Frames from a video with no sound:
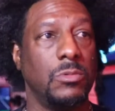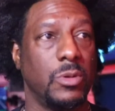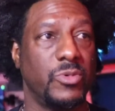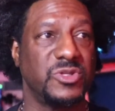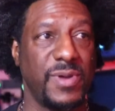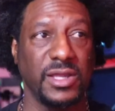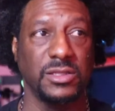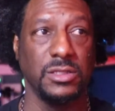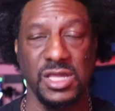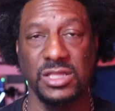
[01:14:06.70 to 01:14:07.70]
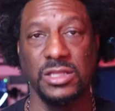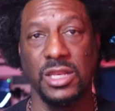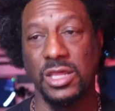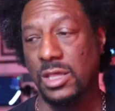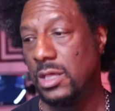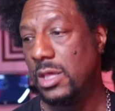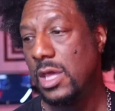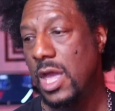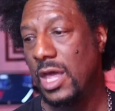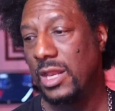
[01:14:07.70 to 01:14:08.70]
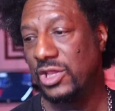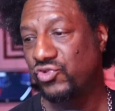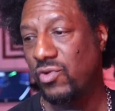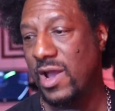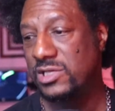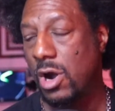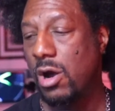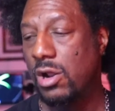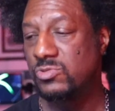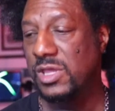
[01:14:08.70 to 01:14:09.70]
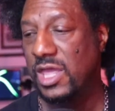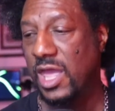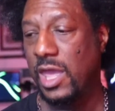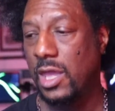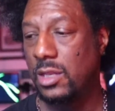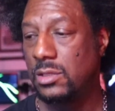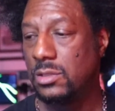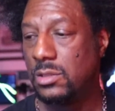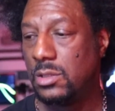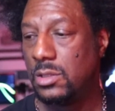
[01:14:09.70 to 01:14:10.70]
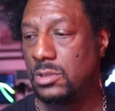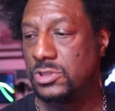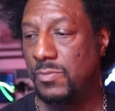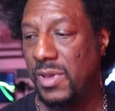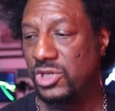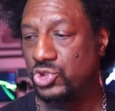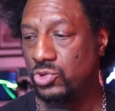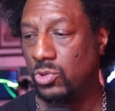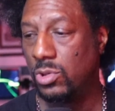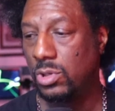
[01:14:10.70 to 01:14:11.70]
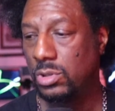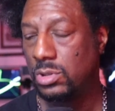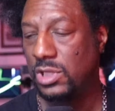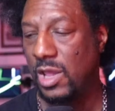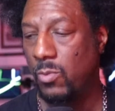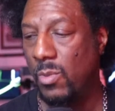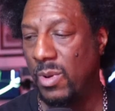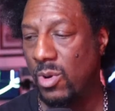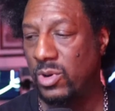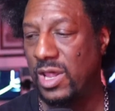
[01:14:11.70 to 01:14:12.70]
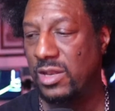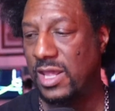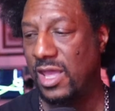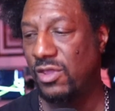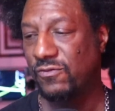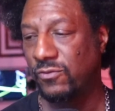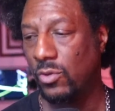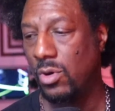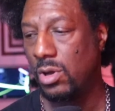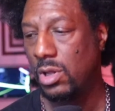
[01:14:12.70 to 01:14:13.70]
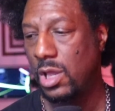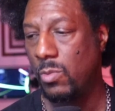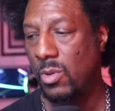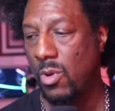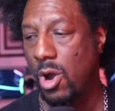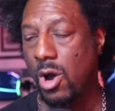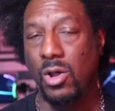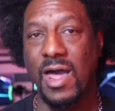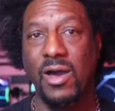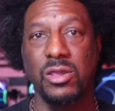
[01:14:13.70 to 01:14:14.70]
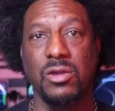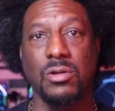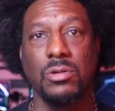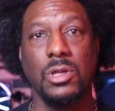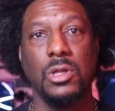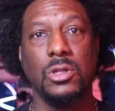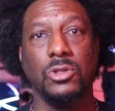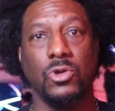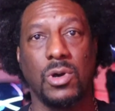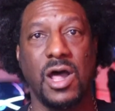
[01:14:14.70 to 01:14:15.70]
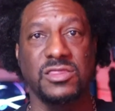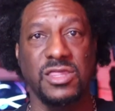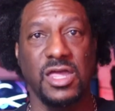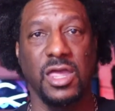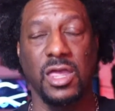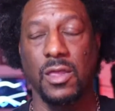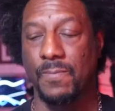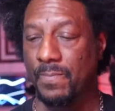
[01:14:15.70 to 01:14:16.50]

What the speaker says: with respect and dignity. And let's try as hard as we can to make sure that when we're on that dance floor and we're all out here doing our thing,